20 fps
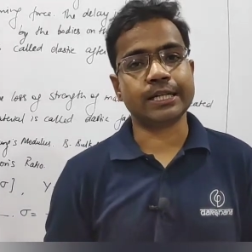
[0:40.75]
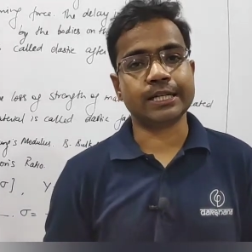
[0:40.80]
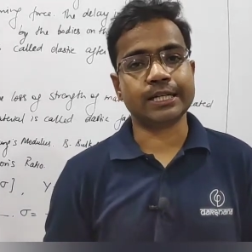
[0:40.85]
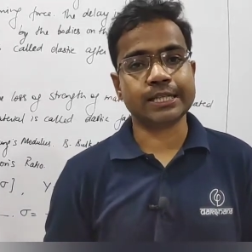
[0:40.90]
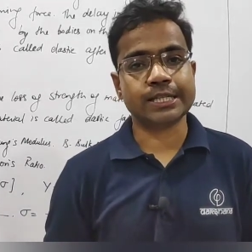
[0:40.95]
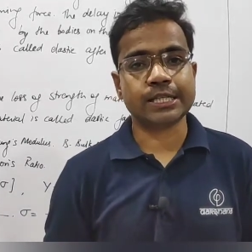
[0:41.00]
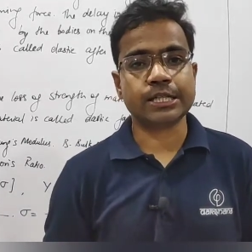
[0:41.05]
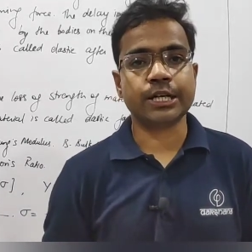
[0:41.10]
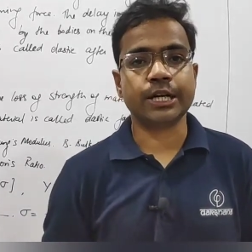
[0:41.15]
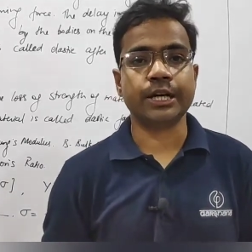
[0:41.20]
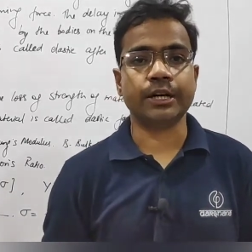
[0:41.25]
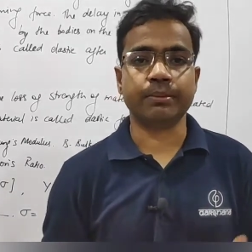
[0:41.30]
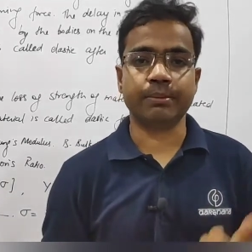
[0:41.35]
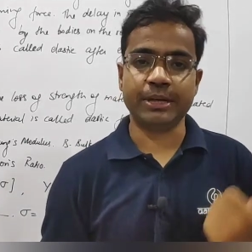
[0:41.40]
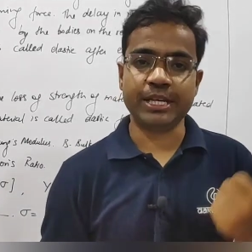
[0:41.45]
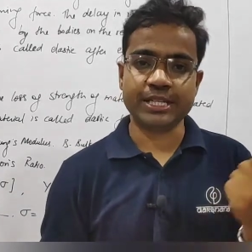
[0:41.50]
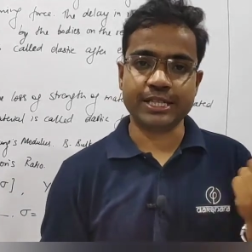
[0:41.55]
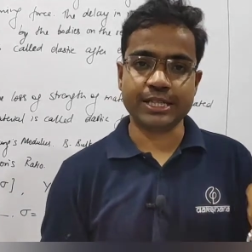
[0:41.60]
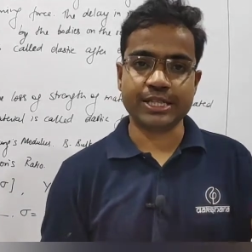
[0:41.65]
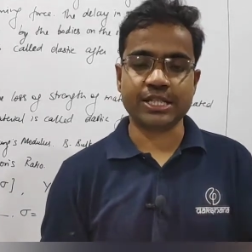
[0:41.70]
strain,
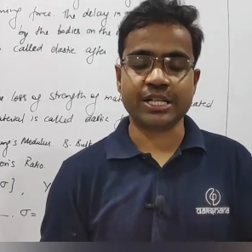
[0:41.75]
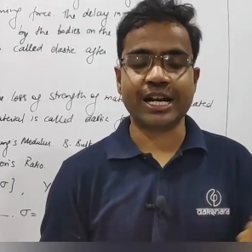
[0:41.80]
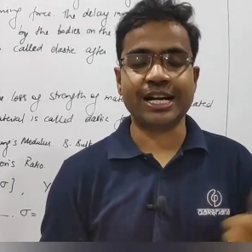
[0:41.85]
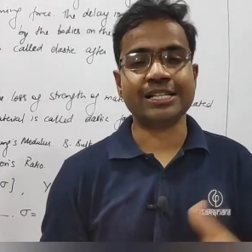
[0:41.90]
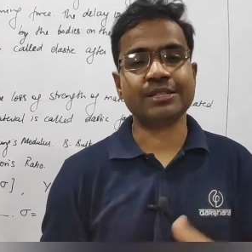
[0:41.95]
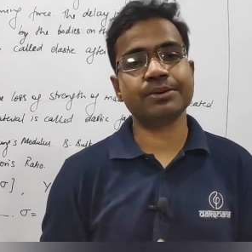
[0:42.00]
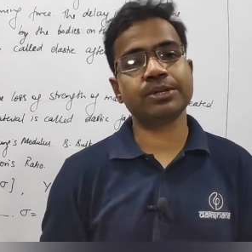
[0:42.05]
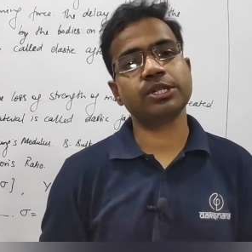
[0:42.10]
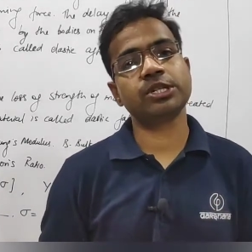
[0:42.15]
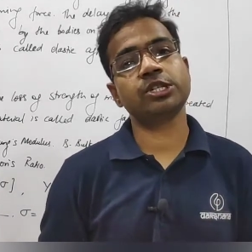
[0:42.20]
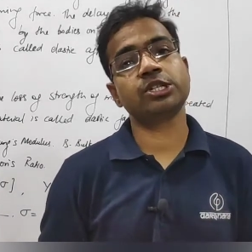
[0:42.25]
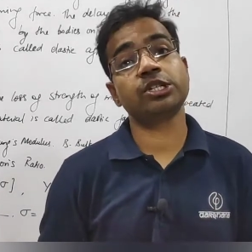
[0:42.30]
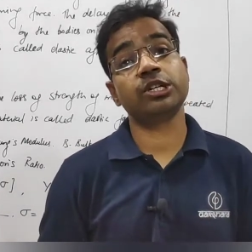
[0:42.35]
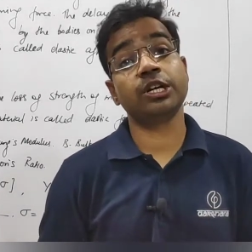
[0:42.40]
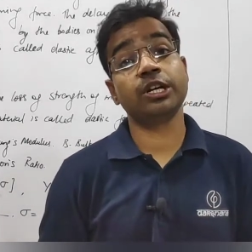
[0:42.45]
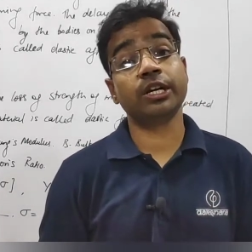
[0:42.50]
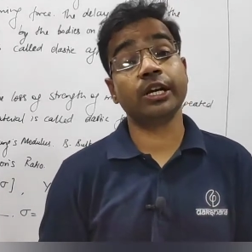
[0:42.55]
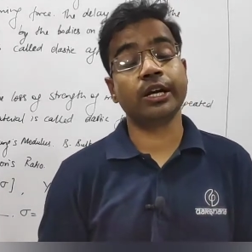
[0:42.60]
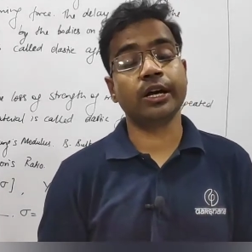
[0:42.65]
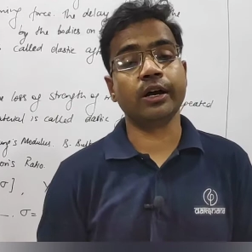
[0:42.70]
means stress versus
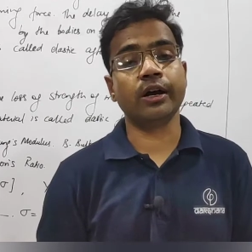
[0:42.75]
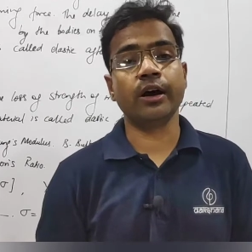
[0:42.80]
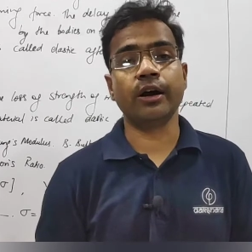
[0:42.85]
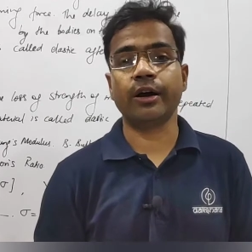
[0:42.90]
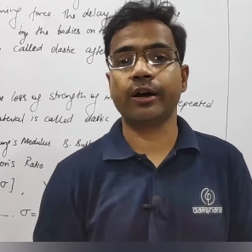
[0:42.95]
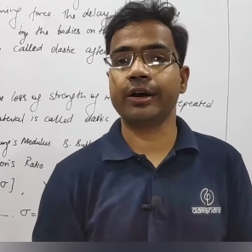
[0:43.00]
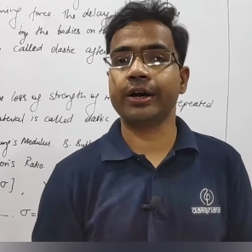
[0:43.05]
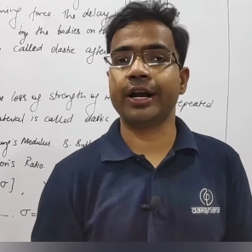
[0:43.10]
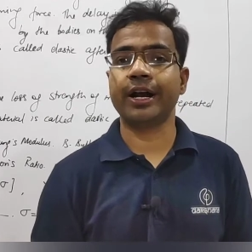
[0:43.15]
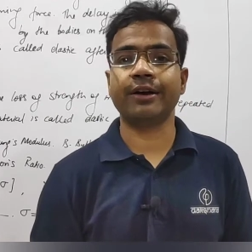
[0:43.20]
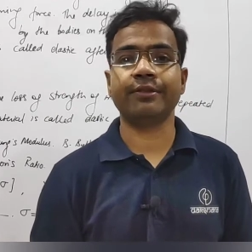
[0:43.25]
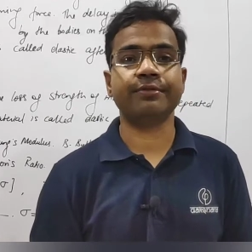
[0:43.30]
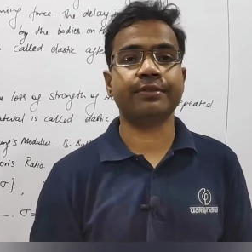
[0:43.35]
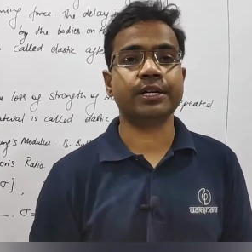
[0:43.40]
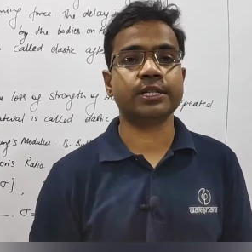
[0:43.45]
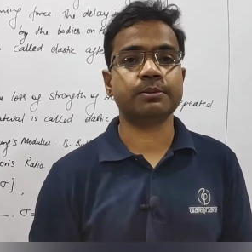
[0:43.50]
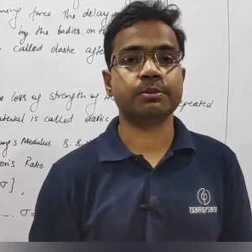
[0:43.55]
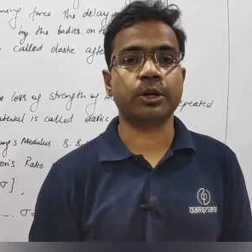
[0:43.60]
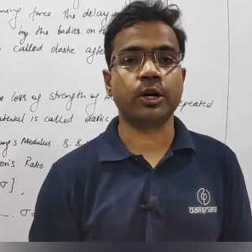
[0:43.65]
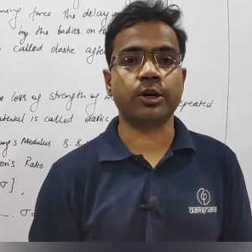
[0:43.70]
strain graph
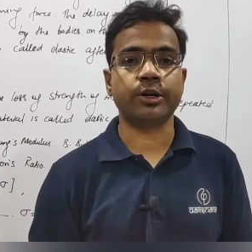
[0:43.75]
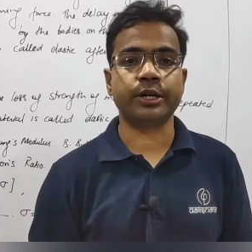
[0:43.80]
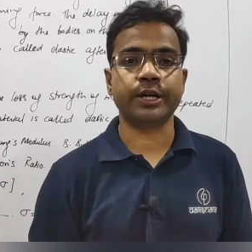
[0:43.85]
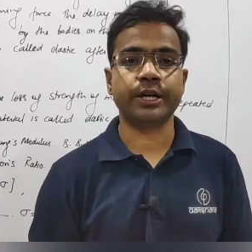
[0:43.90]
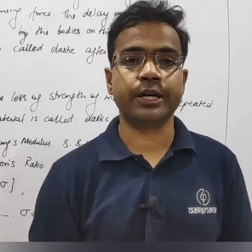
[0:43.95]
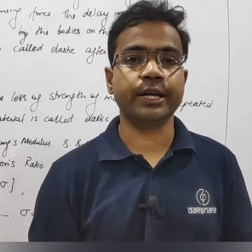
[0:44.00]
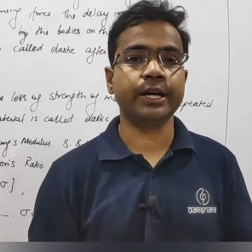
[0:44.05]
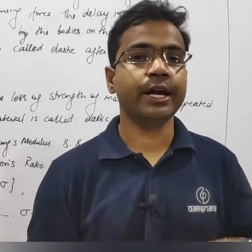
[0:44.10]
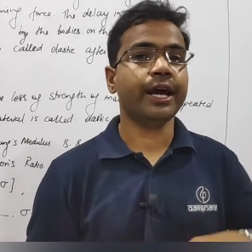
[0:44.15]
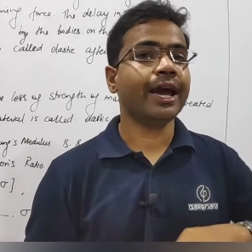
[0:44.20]
was plotted,